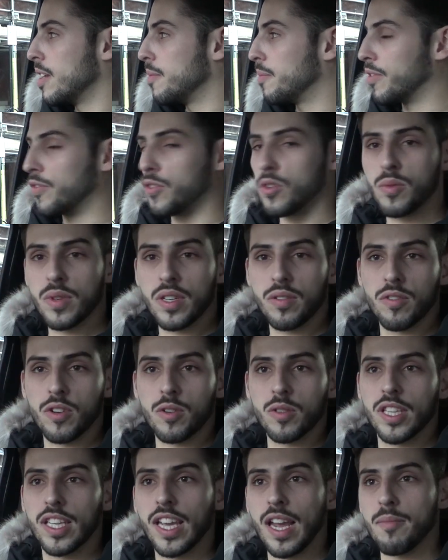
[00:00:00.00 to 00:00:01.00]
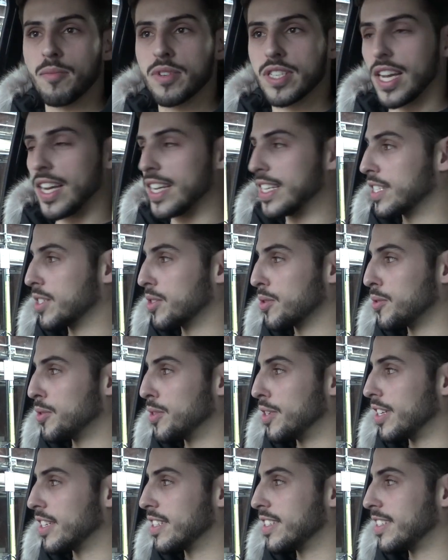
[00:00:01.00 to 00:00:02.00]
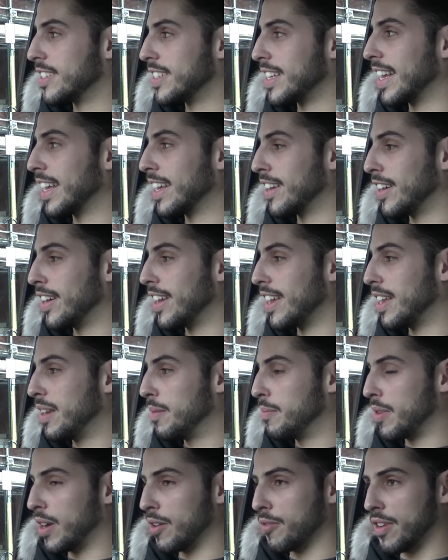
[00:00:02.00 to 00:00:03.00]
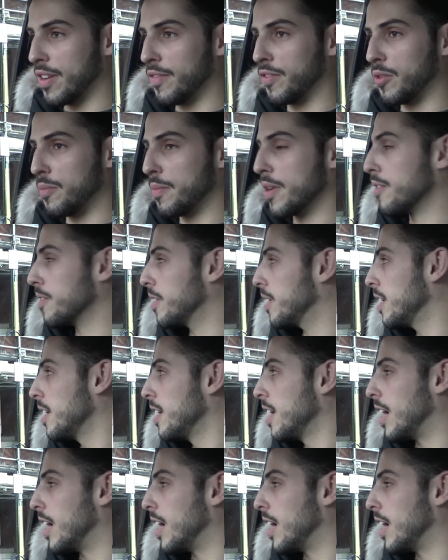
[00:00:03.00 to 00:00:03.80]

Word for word: Before we rolled the cameras, I saw a Singer in my rearview mirror.